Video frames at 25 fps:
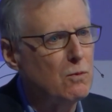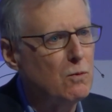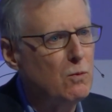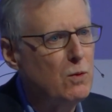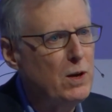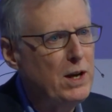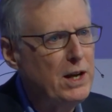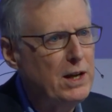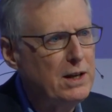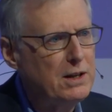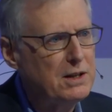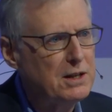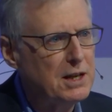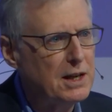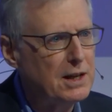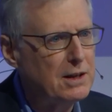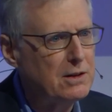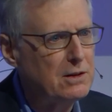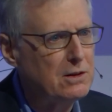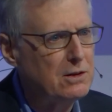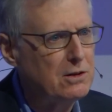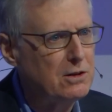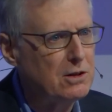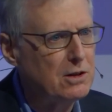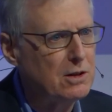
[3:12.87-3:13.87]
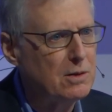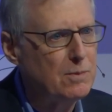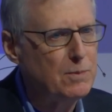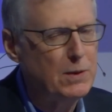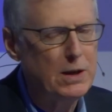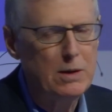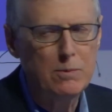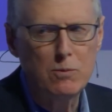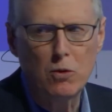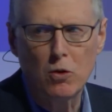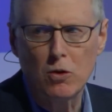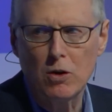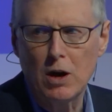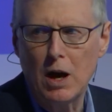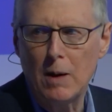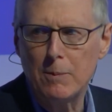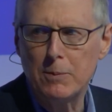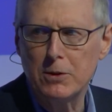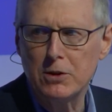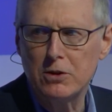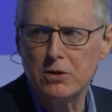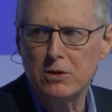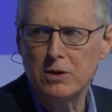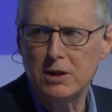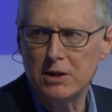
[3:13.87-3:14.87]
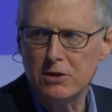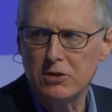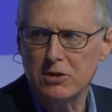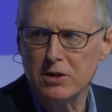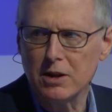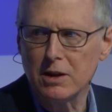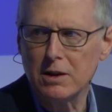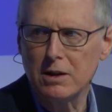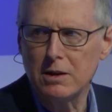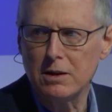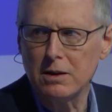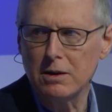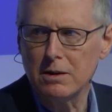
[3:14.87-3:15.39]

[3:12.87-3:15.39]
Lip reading: We tend to be more opportunistic,